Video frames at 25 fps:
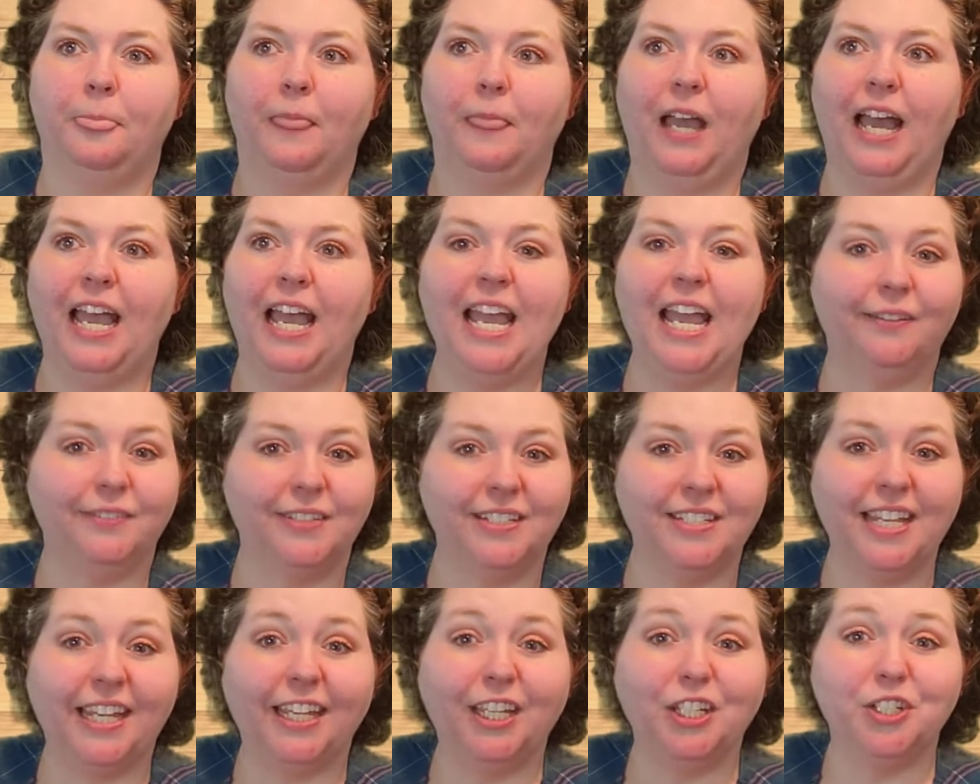I have to
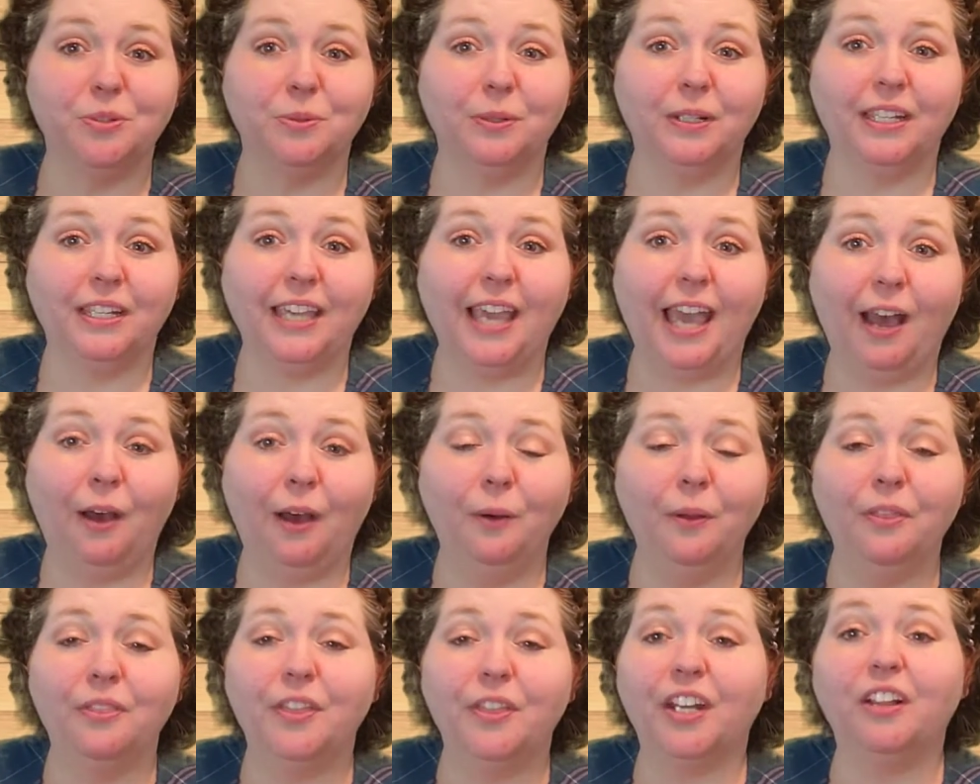take into
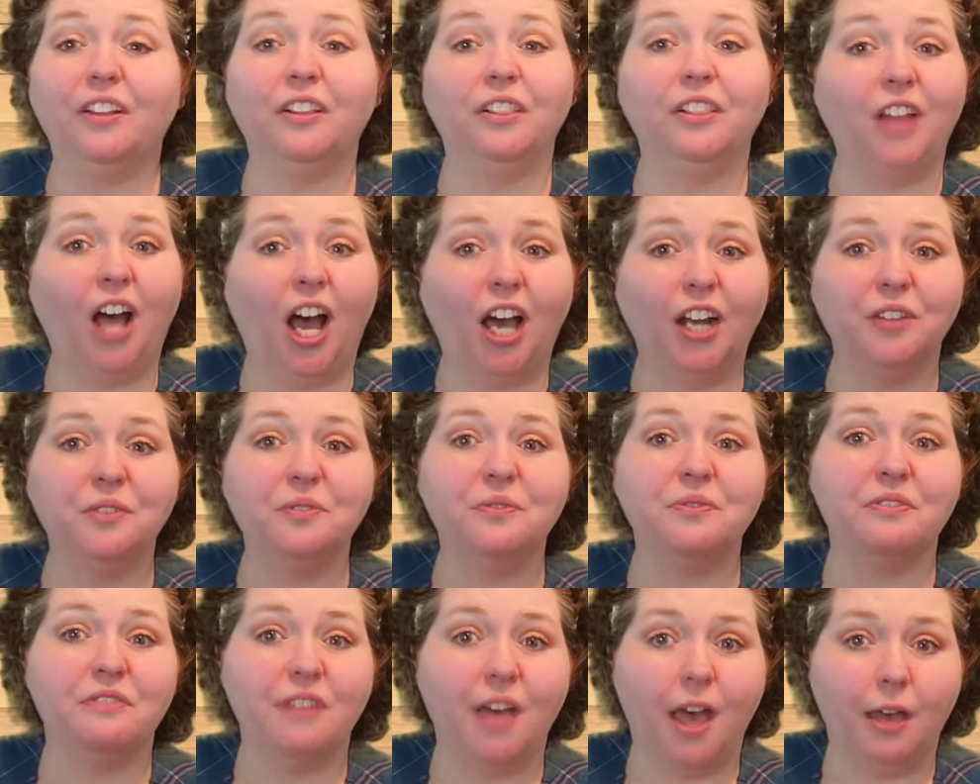account that a lot
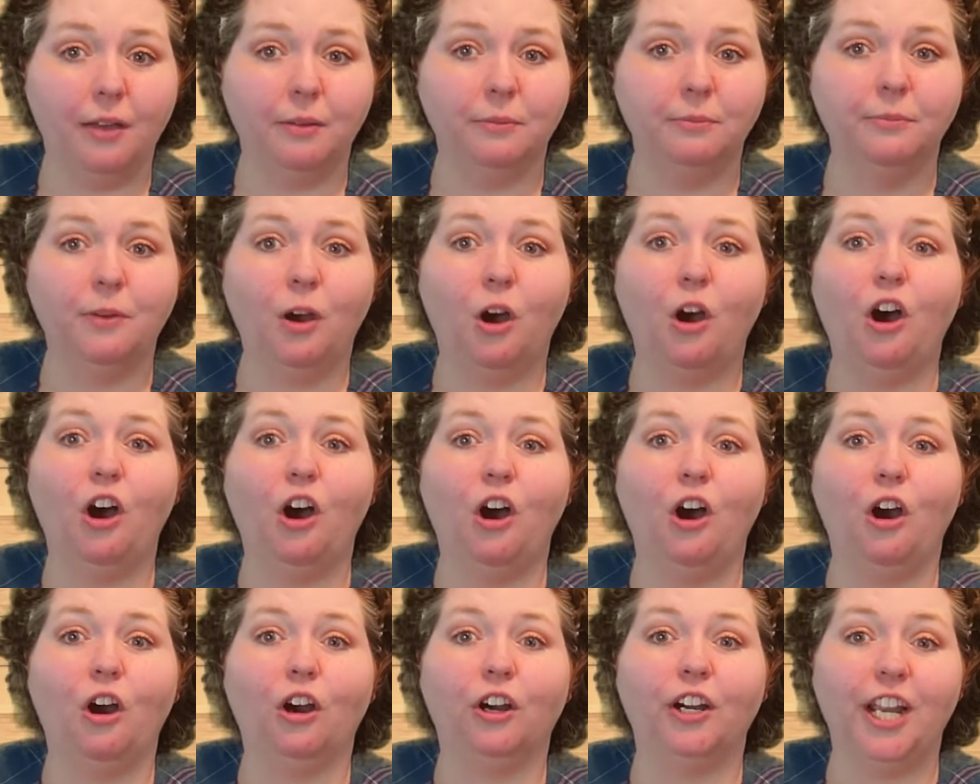of them
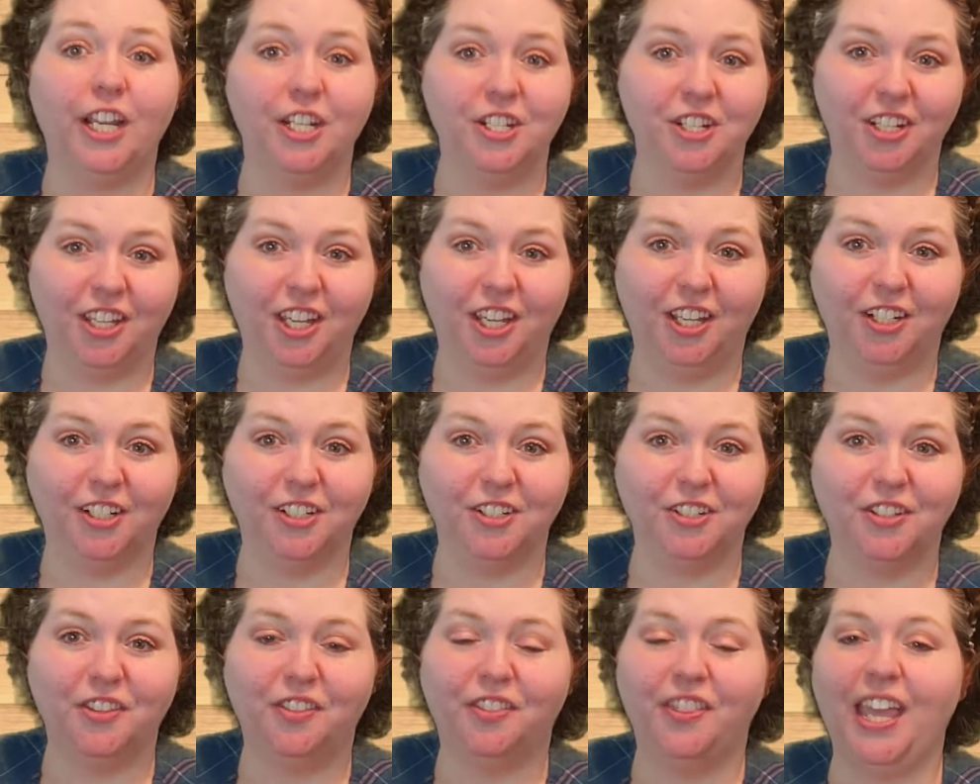are
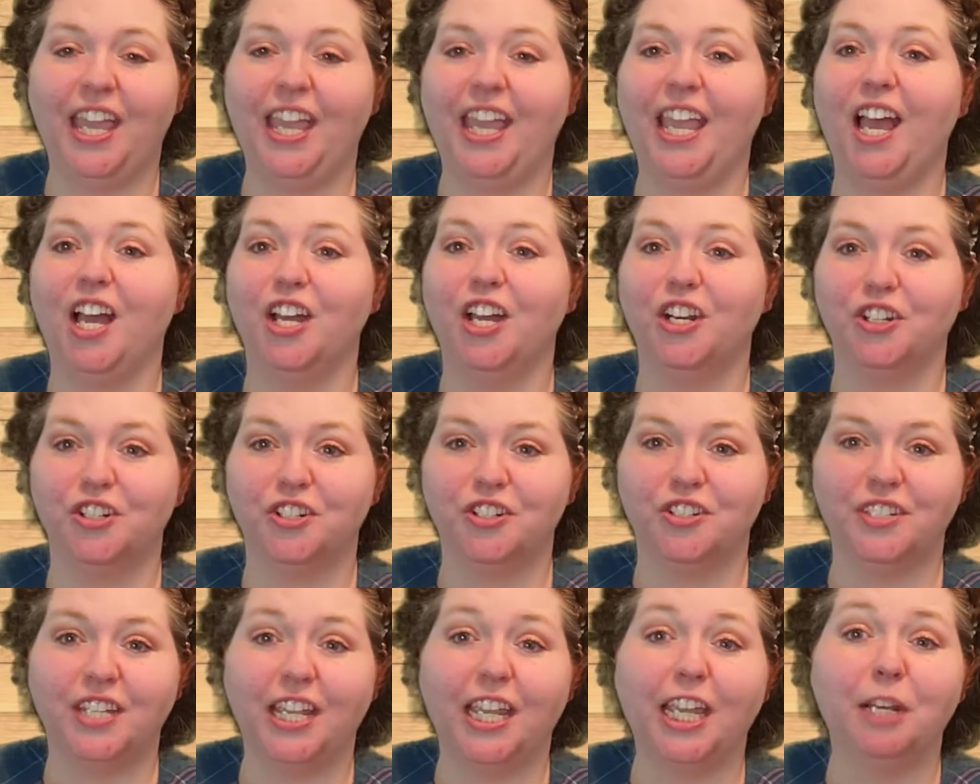educators. They
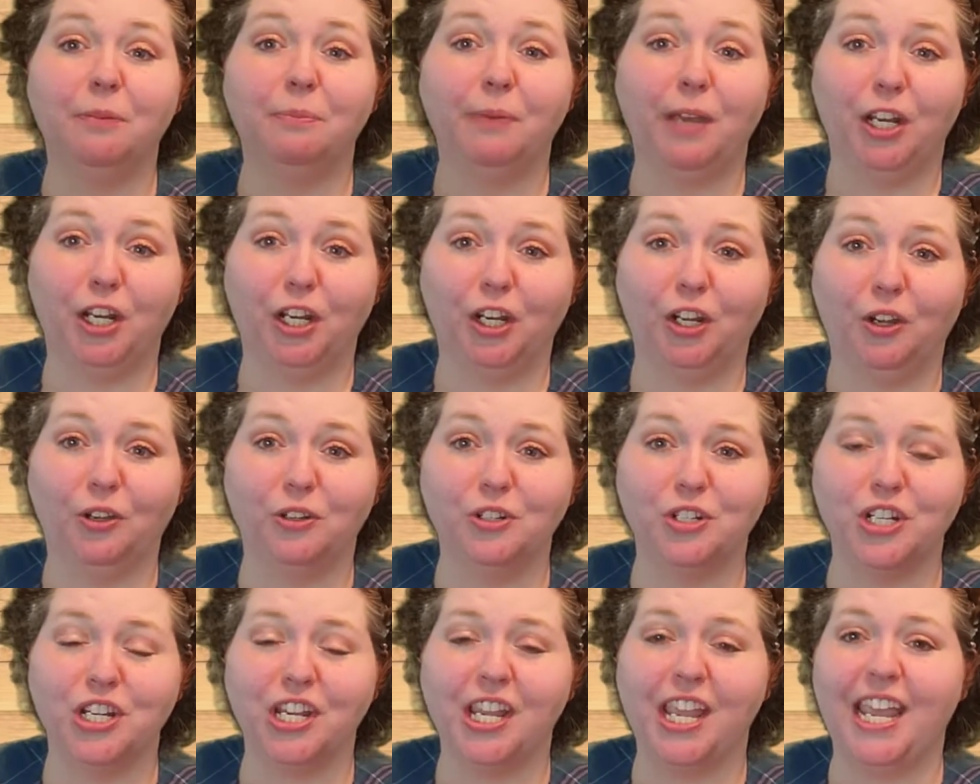understand
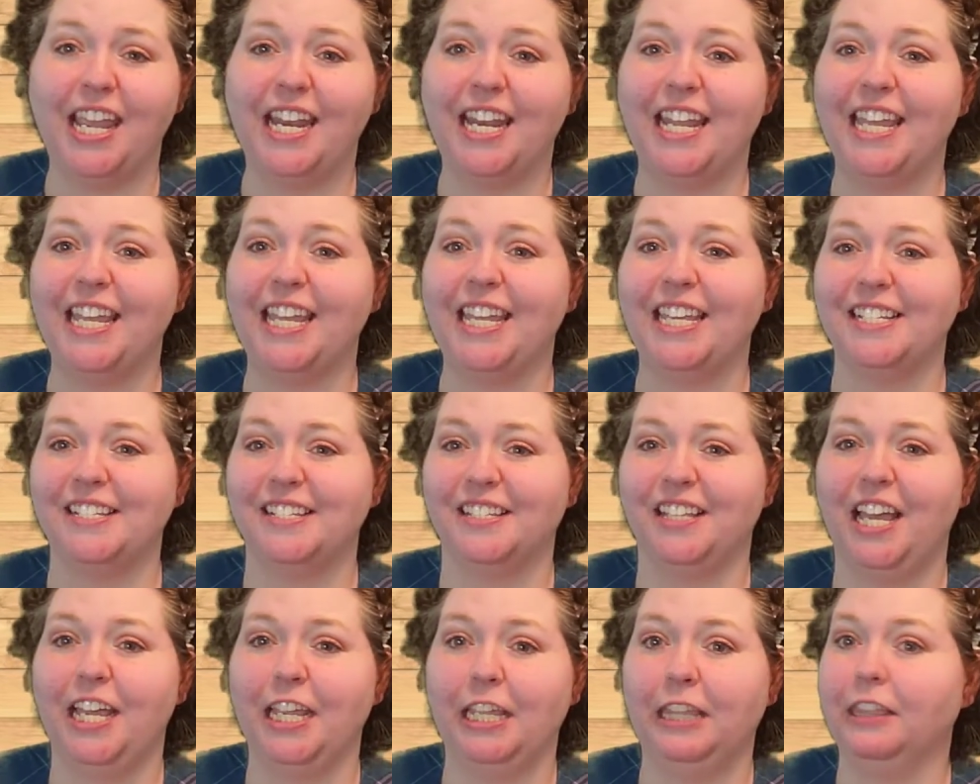pedagogy, and it is
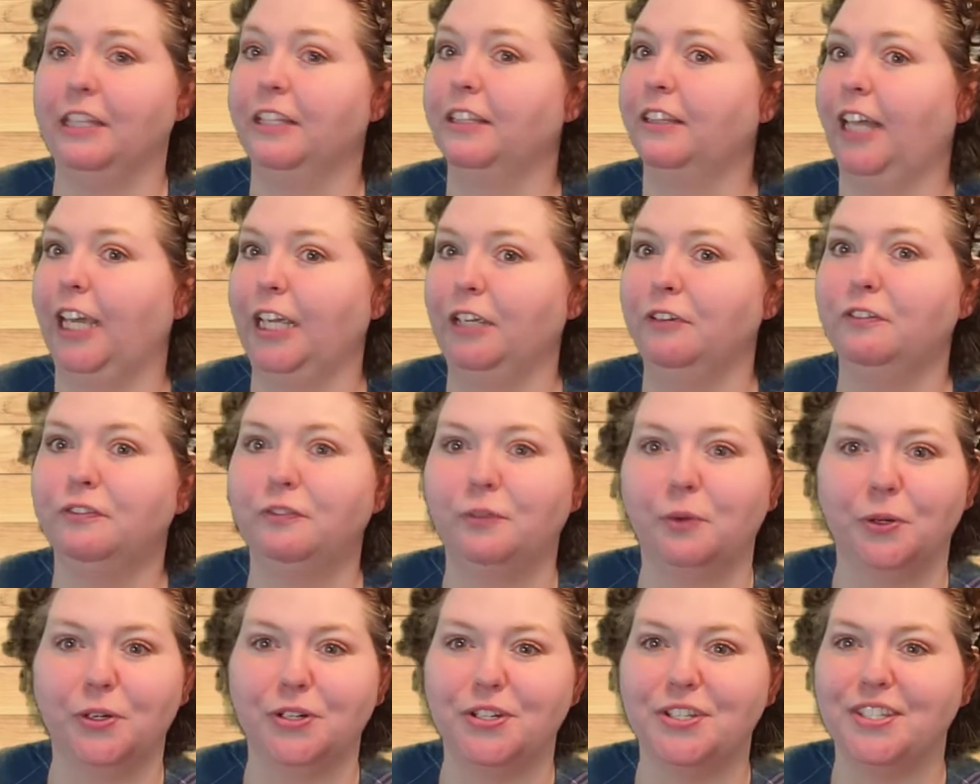like the life
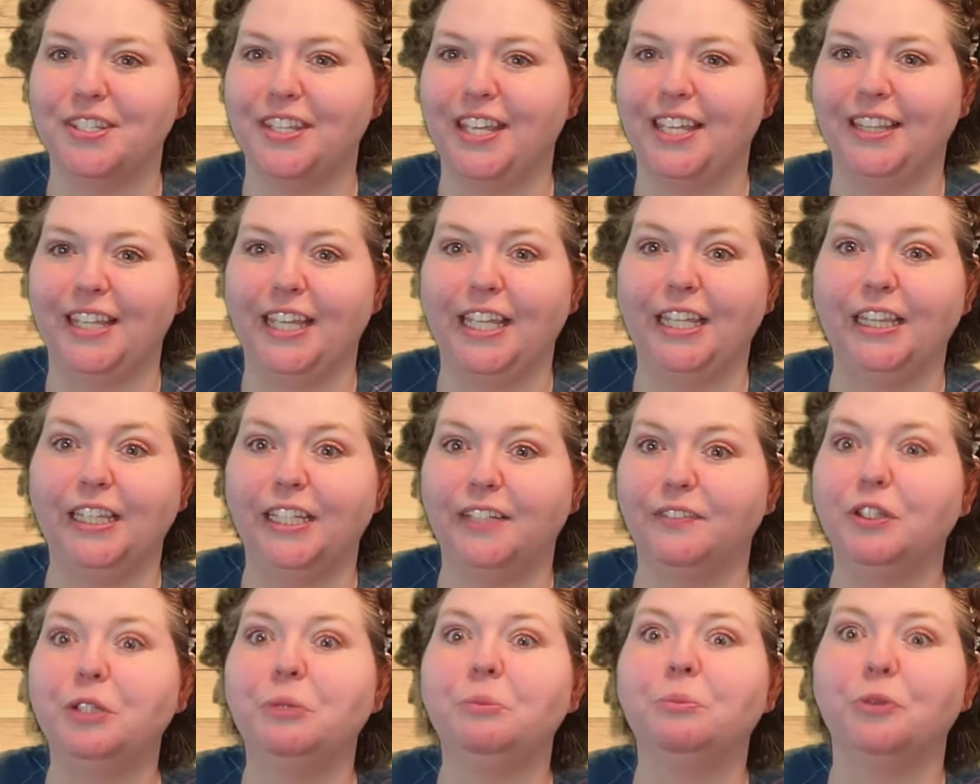force that they
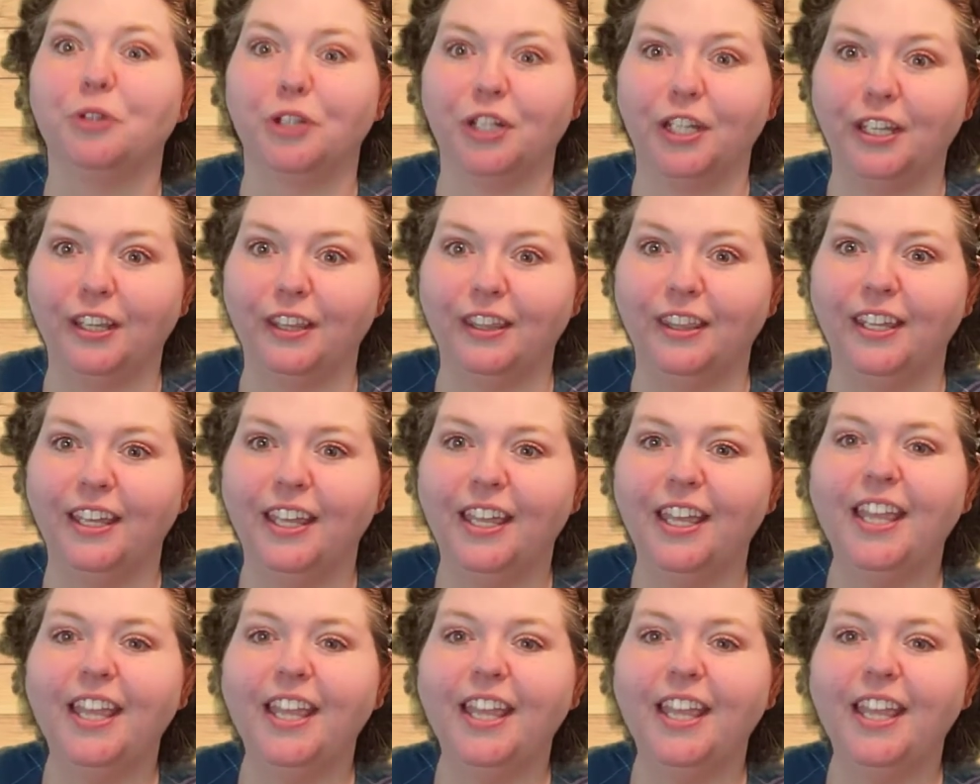live and breathe.